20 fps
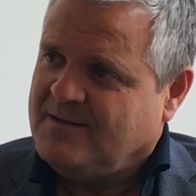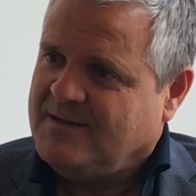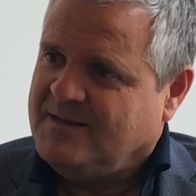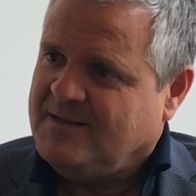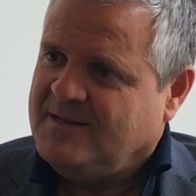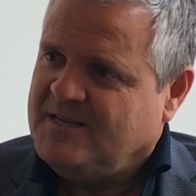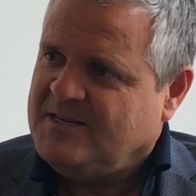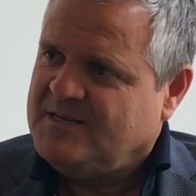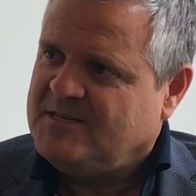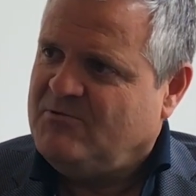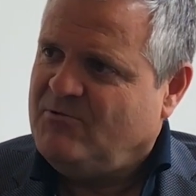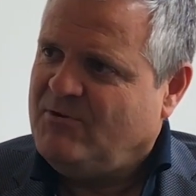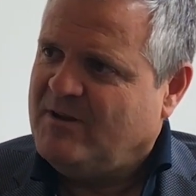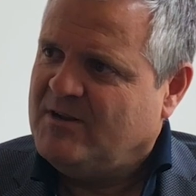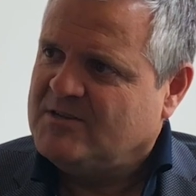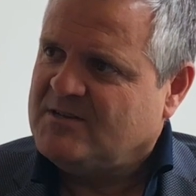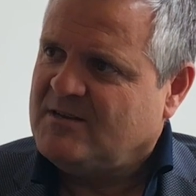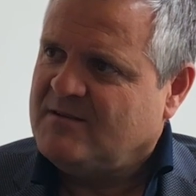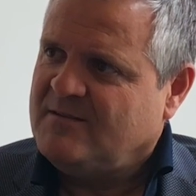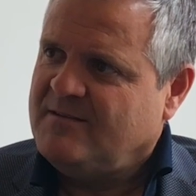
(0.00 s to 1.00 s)
In these
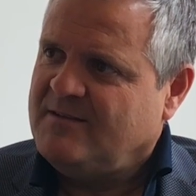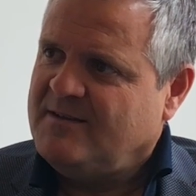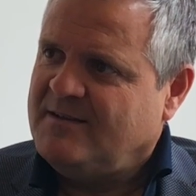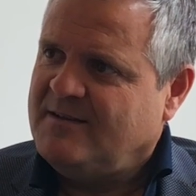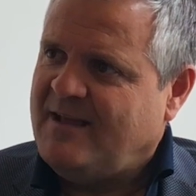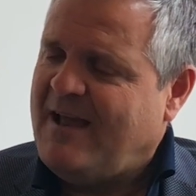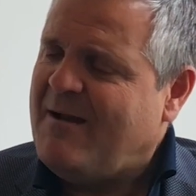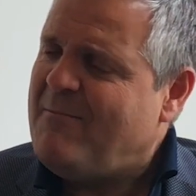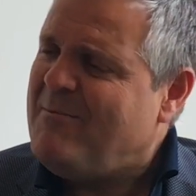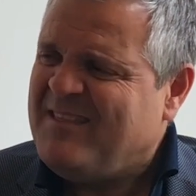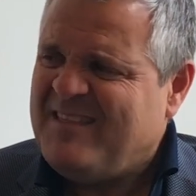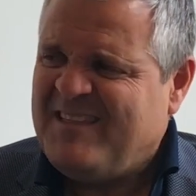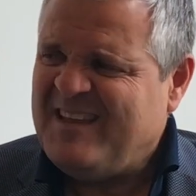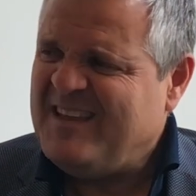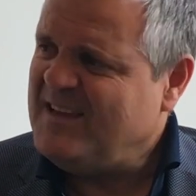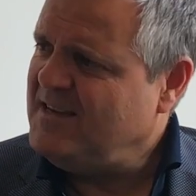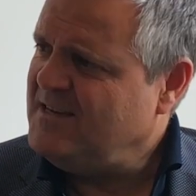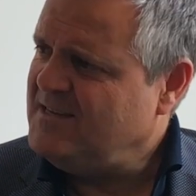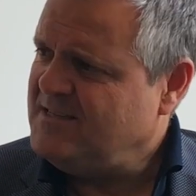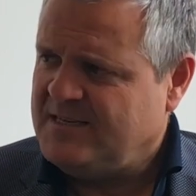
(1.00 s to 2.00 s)
drills,
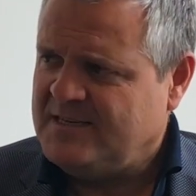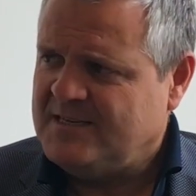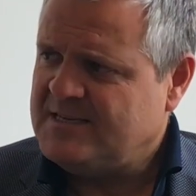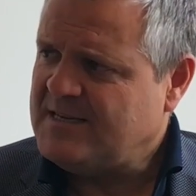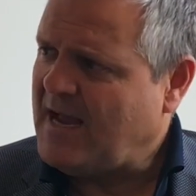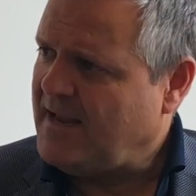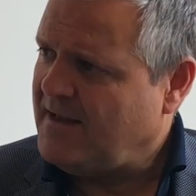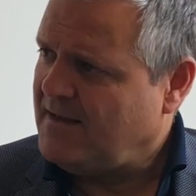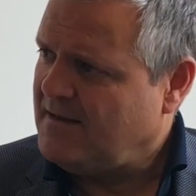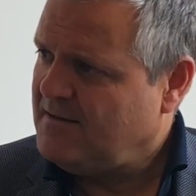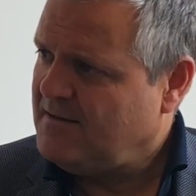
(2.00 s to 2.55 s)
everything is inside.